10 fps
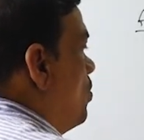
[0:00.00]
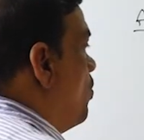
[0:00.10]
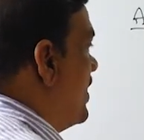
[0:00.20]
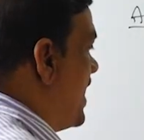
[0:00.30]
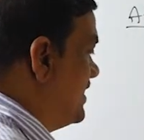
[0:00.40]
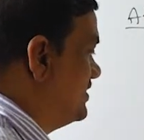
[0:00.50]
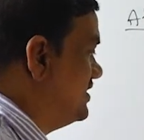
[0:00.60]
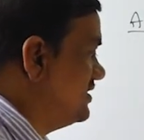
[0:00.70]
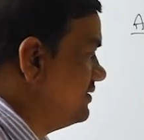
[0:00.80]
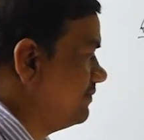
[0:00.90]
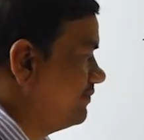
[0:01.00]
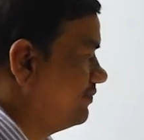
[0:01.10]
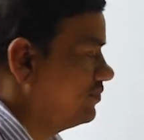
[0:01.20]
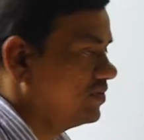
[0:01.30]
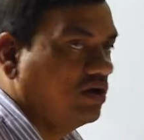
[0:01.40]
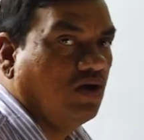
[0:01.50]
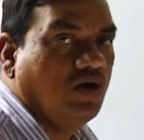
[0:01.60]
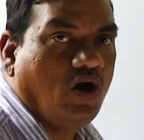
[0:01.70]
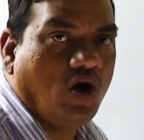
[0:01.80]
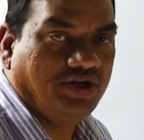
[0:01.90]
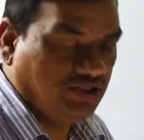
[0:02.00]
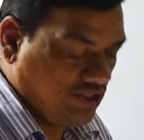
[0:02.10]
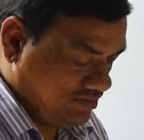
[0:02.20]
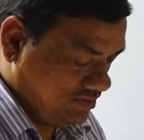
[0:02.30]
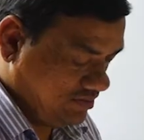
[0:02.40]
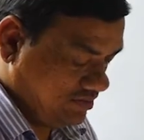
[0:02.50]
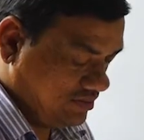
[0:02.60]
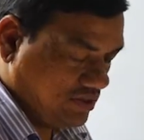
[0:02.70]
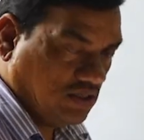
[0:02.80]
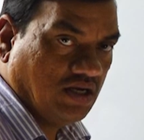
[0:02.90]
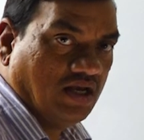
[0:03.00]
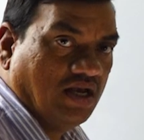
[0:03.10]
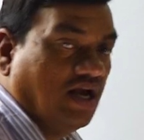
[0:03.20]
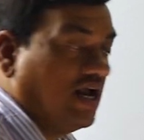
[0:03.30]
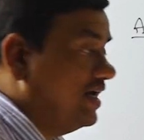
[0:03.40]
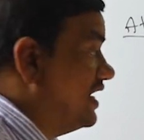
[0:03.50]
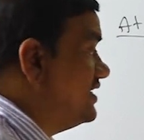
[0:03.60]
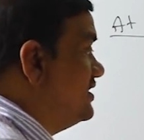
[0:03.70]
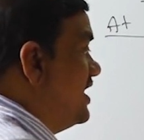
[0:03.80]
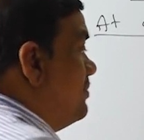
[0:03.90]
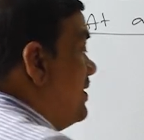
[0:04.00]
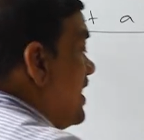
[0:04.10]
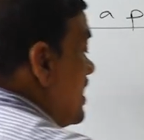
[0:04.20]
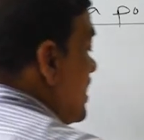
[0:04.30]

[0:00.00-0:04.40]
y-axis, origin. Let there be a